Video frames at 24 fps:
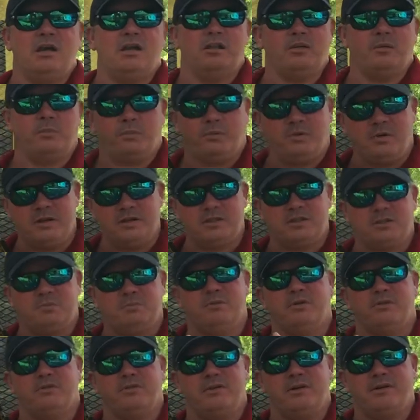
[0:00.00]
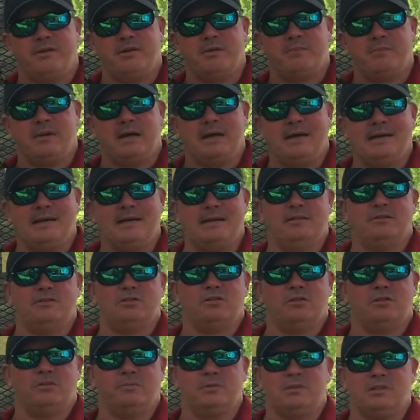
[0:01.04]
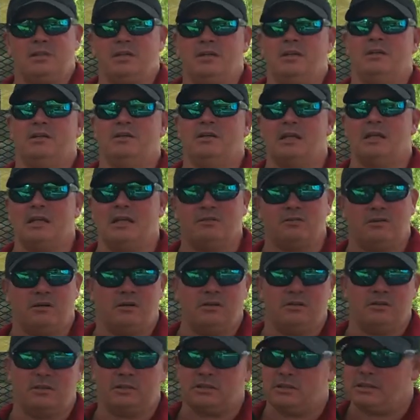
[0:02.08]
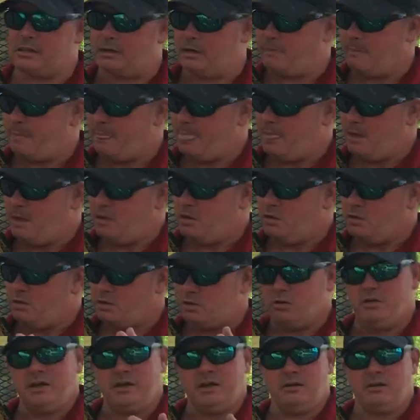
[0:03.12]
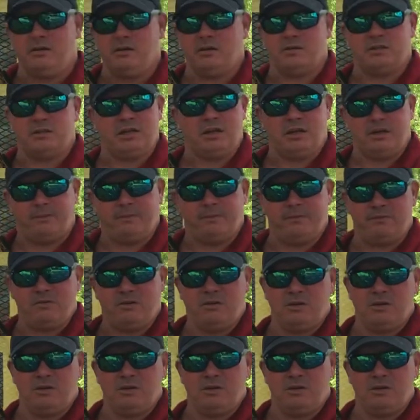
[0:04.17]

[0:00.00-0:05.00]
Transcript: The principle and theory behind surface cleaning is all the same. So here at Jacob, if you